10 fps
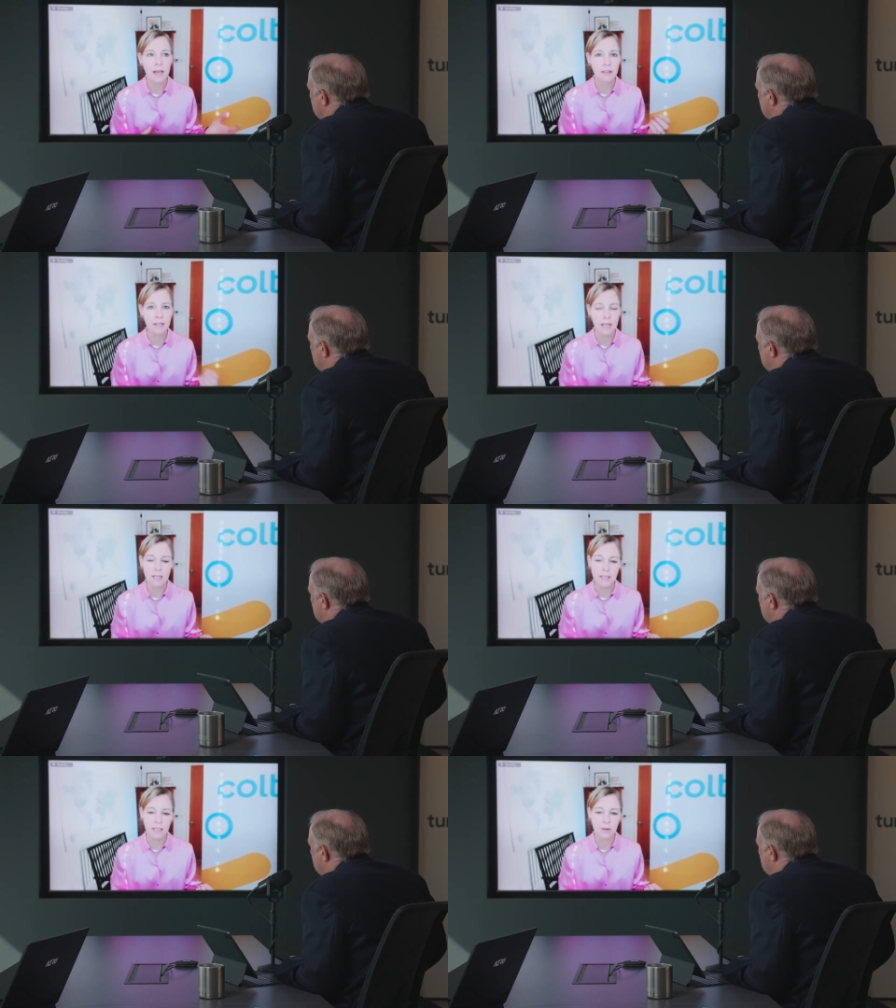I
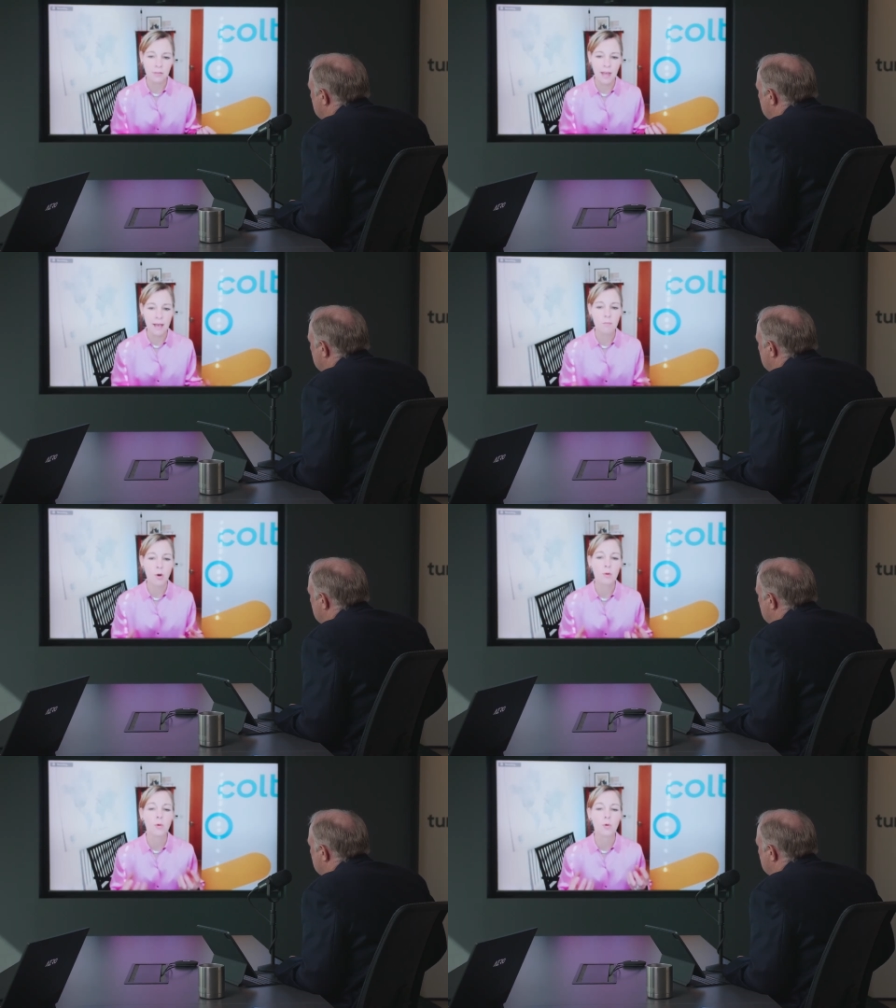think you know that
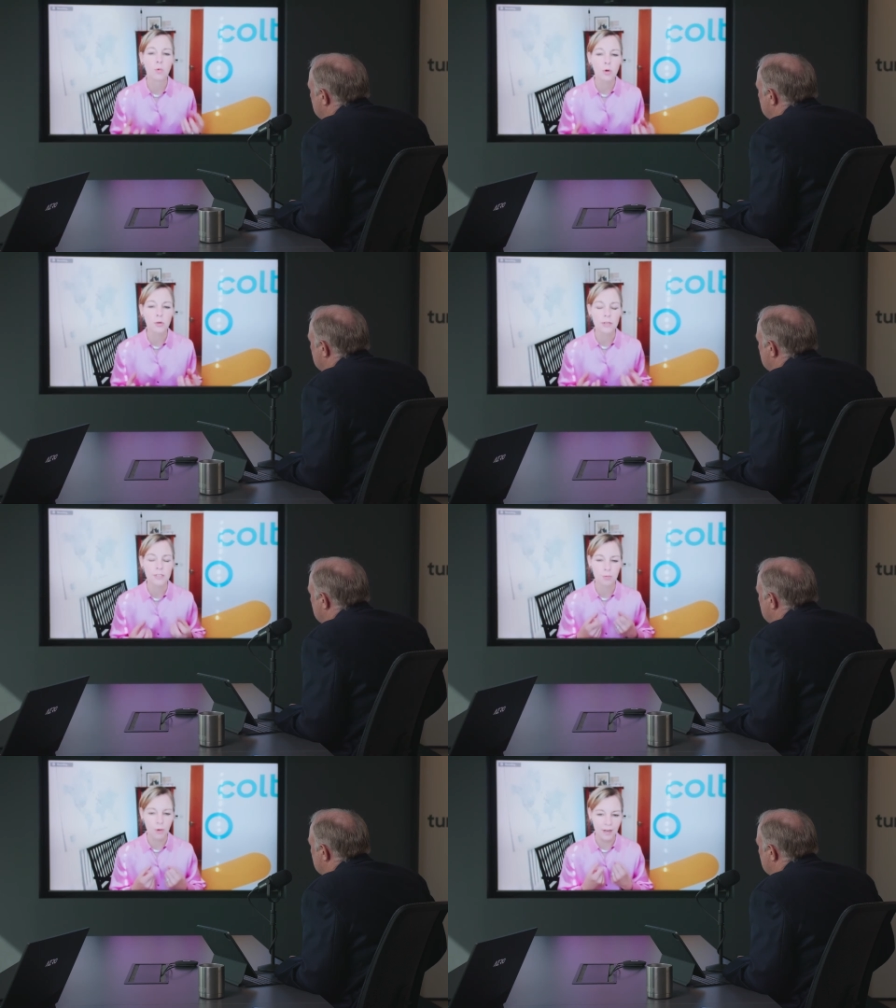mobile world
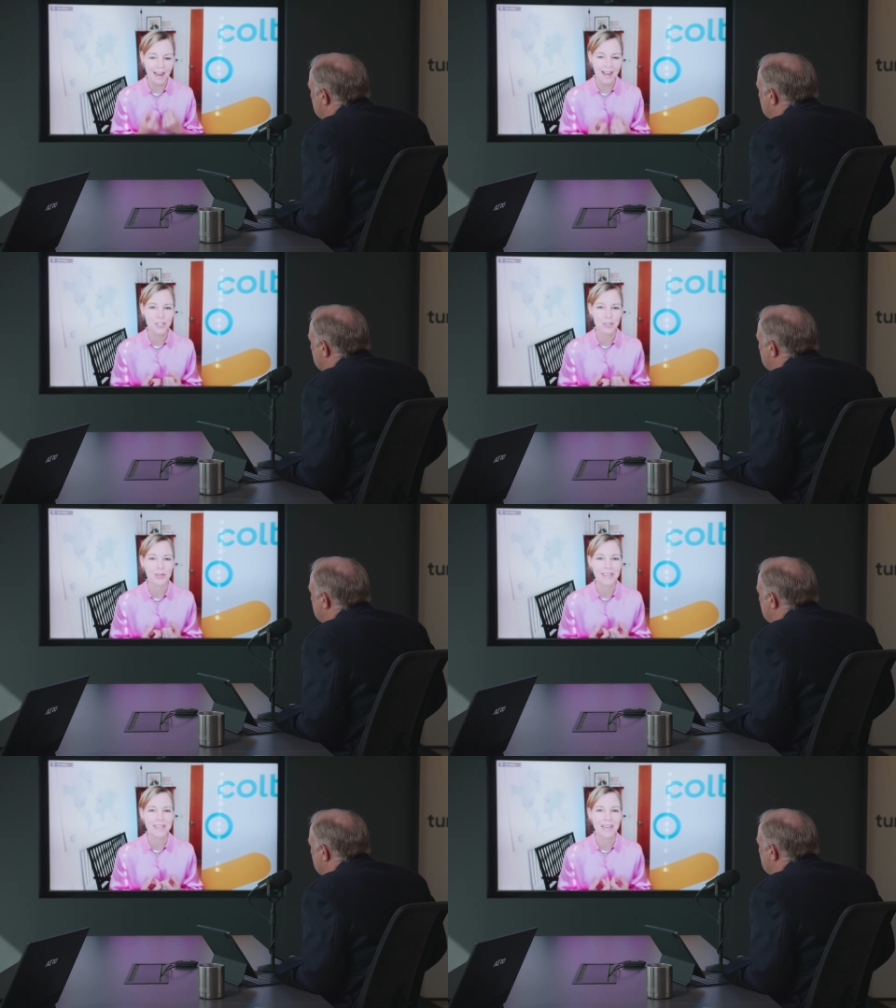is what
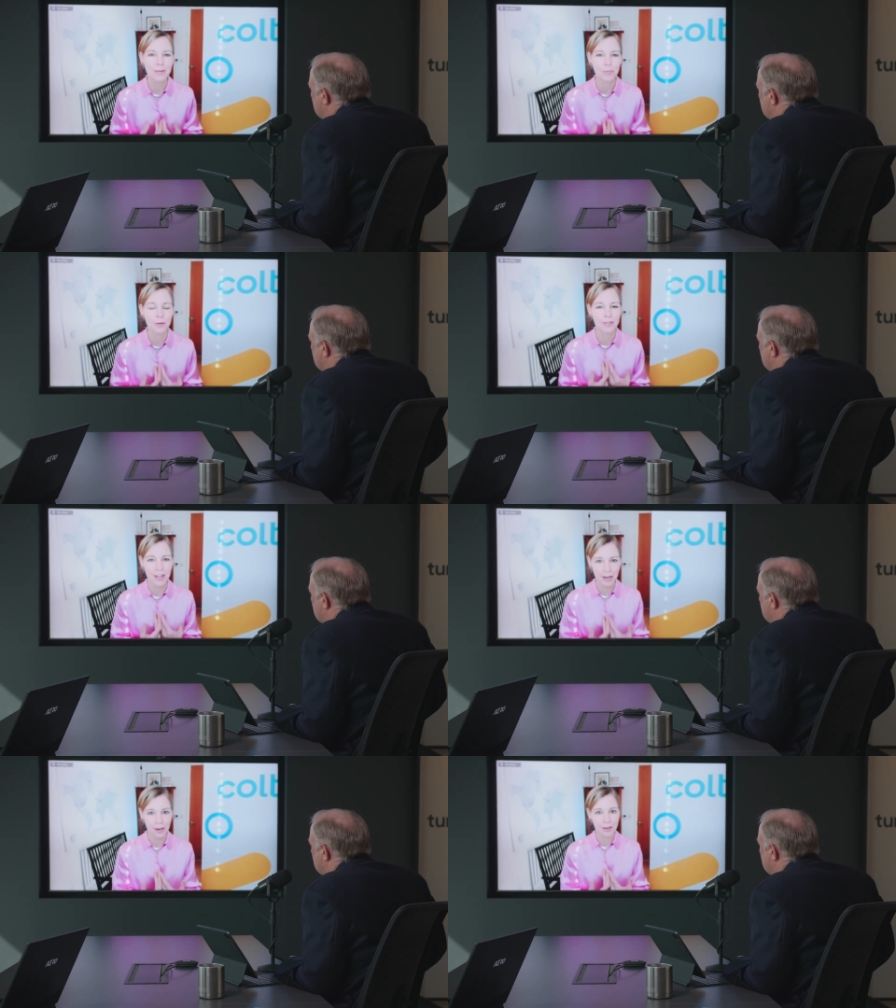actually enabled
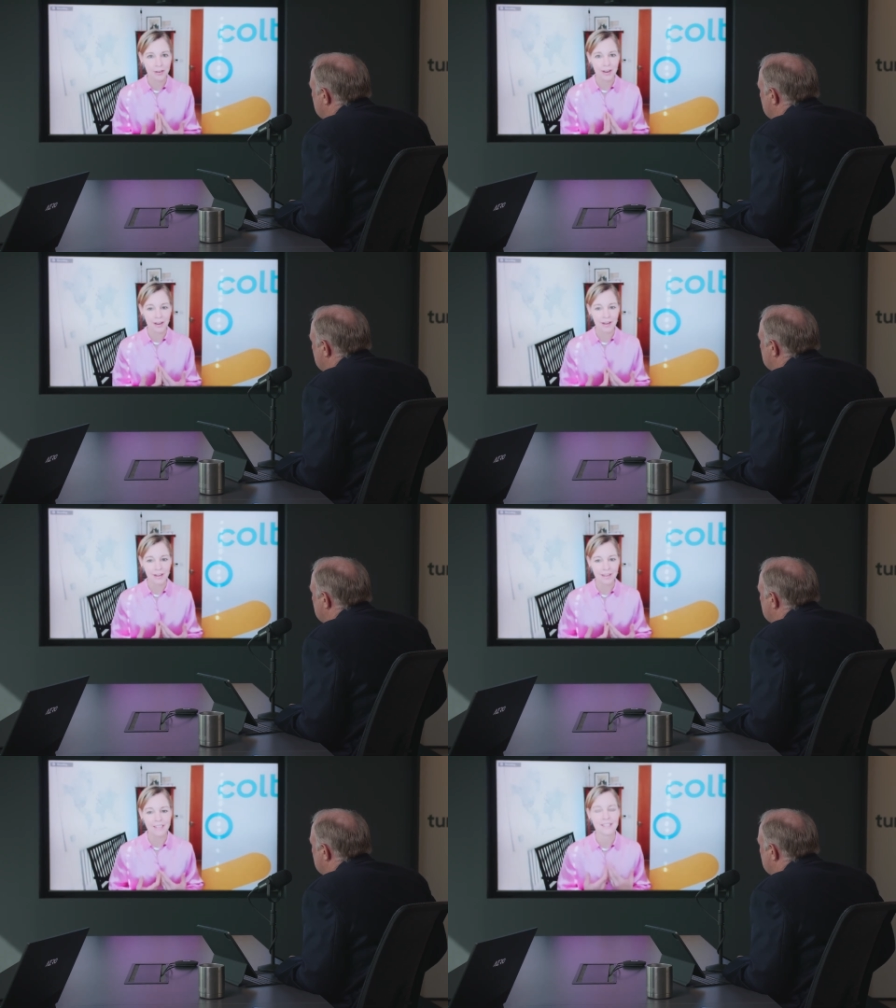their uh,
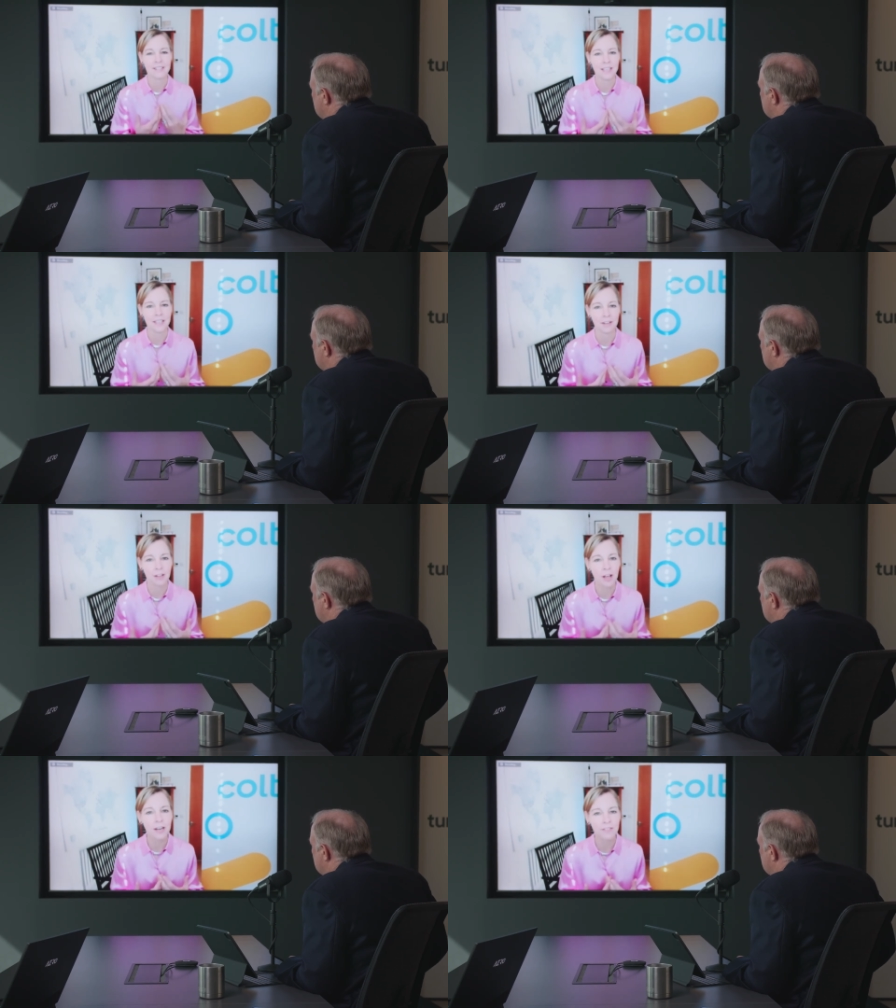ex- the, a
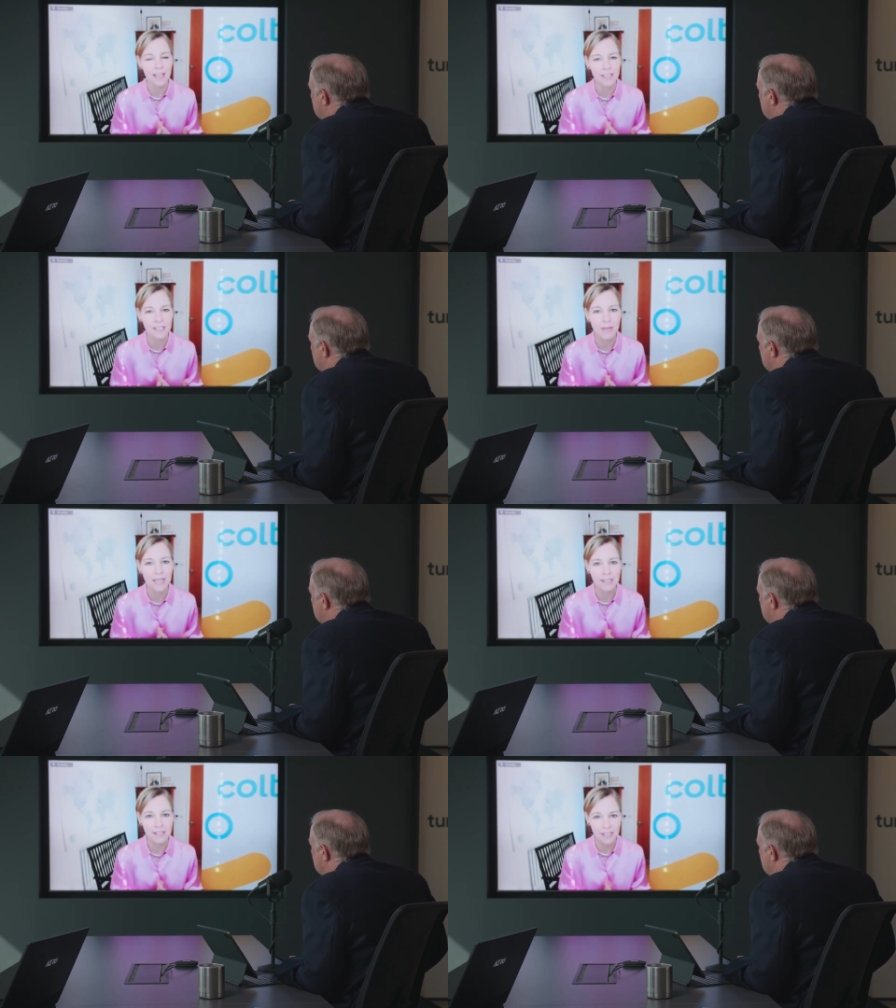lot of the SME
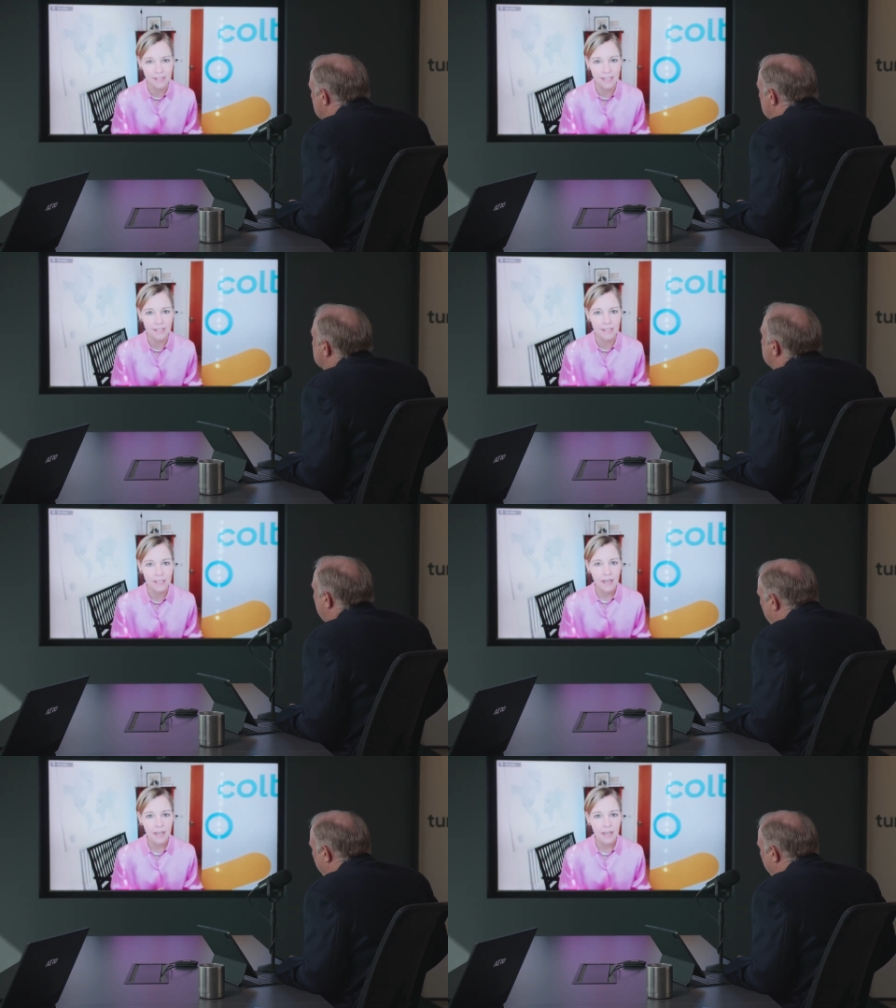existence.